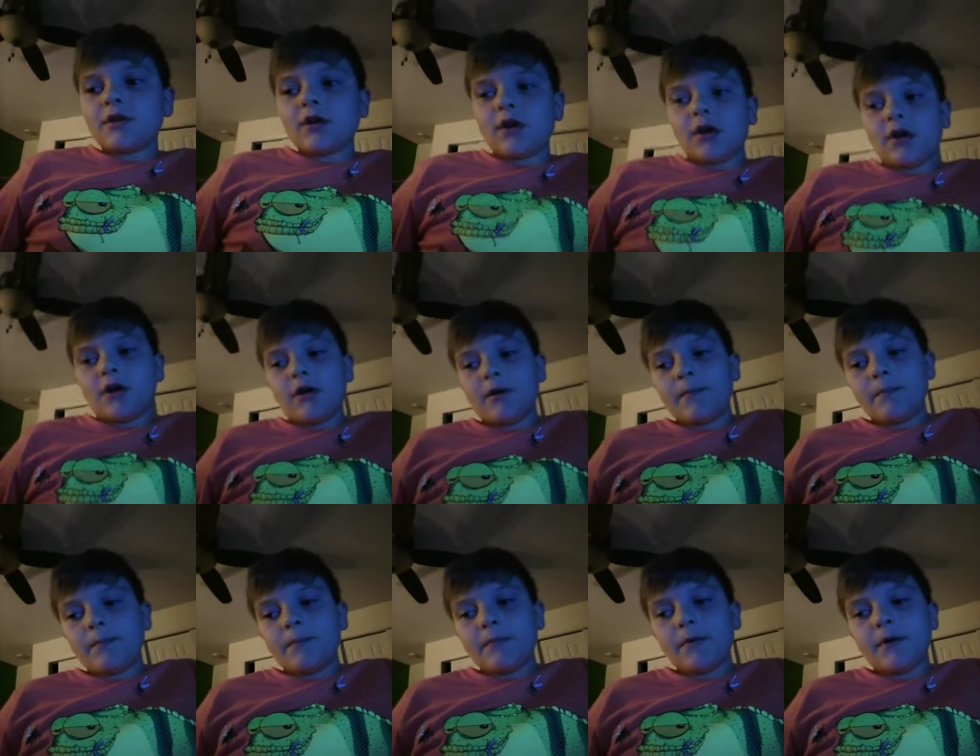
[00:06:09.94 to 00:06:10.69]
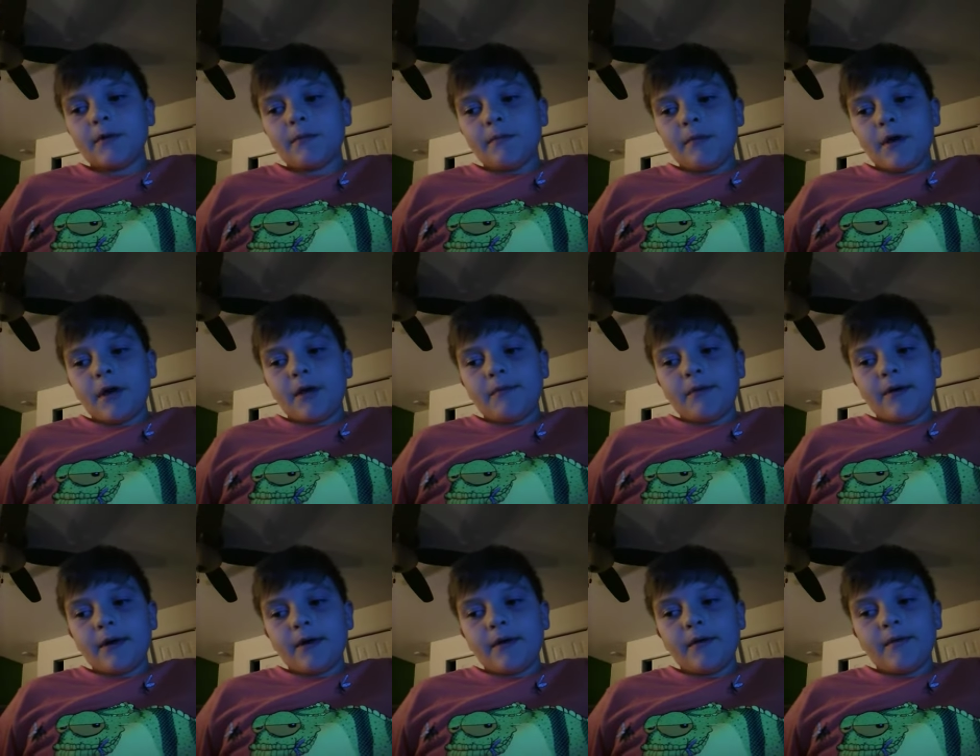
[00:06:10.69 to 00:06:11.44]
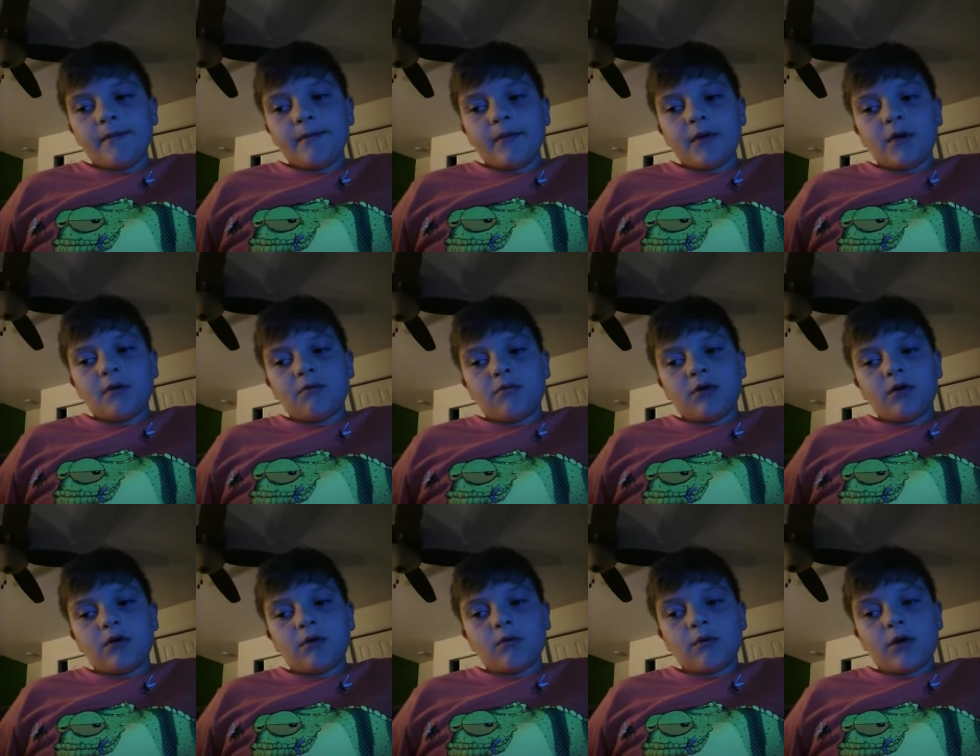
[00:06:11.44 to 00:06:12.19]
Um, maybe
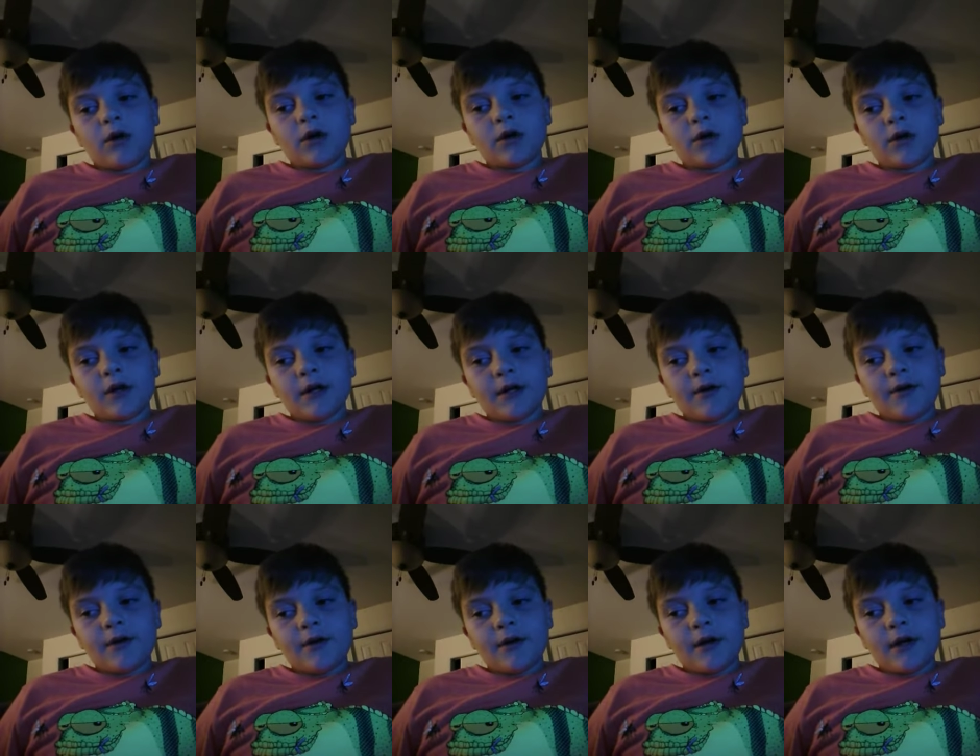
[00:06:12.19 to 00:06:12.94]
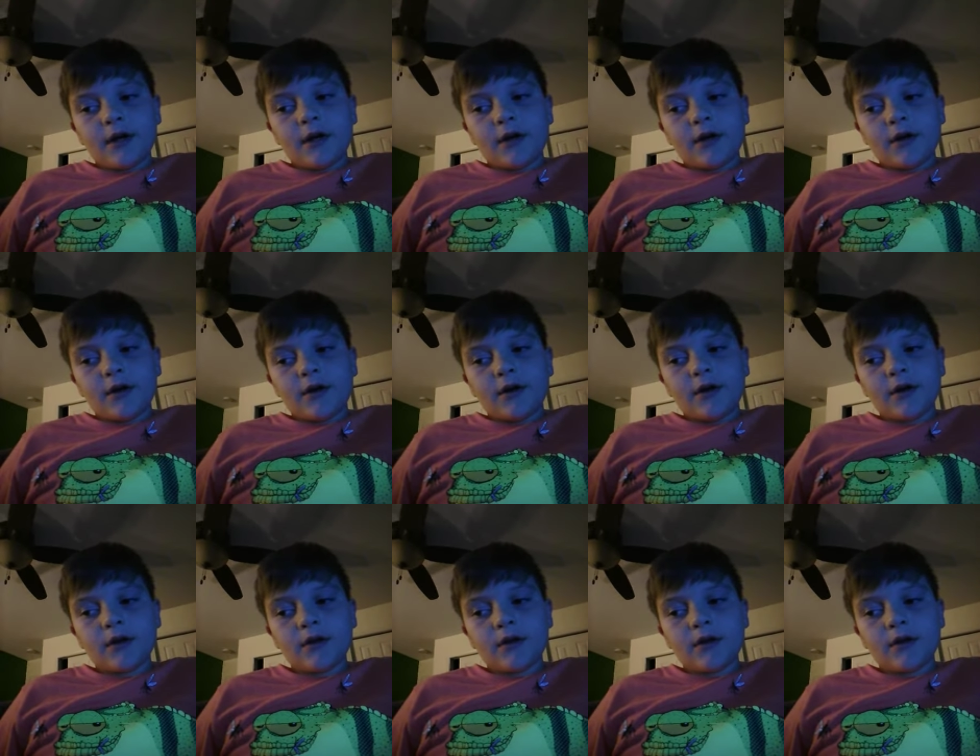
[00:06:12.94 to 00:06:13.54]
pour water down your hair,